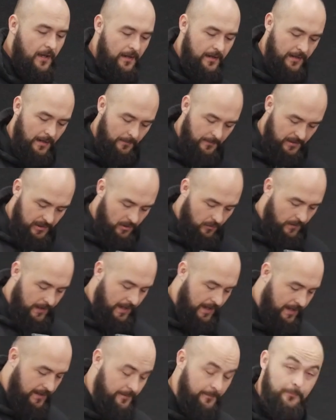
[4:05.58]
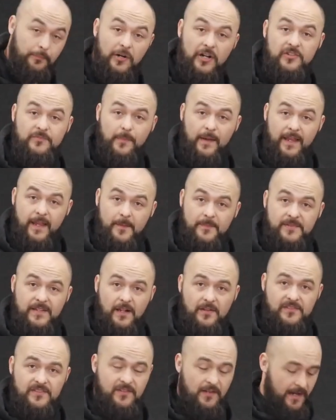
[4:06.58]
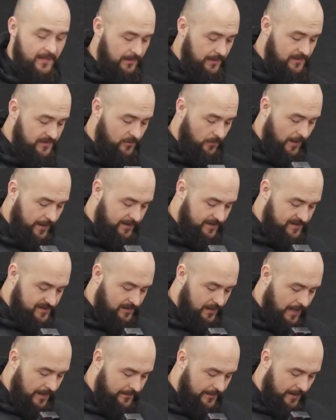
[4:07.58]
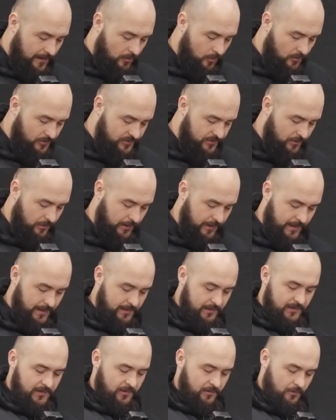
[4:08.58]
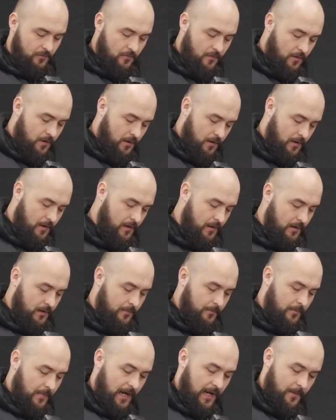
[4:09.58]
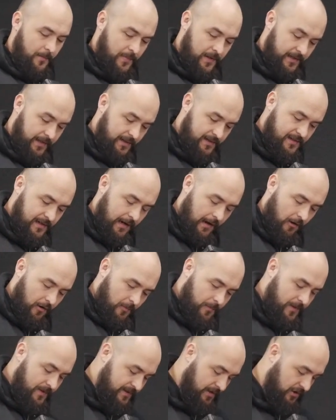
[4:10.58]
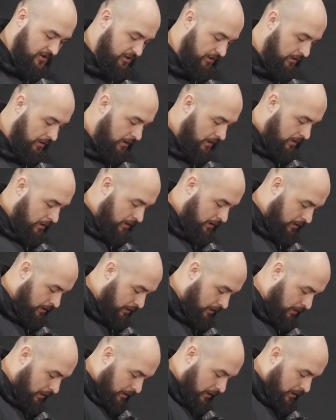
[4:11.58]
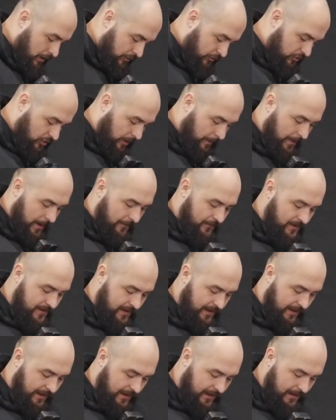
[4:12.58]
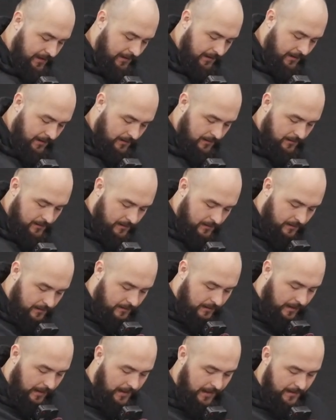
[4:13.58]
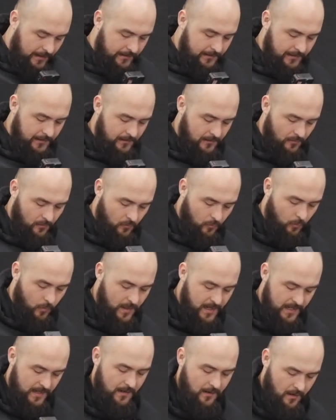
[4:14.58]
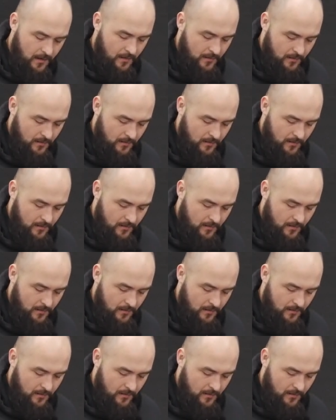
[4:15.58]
and I'm gonna go ahead and bridge my hips out slightly so I can slide that holster into my appendix carry position, drop everything in, and we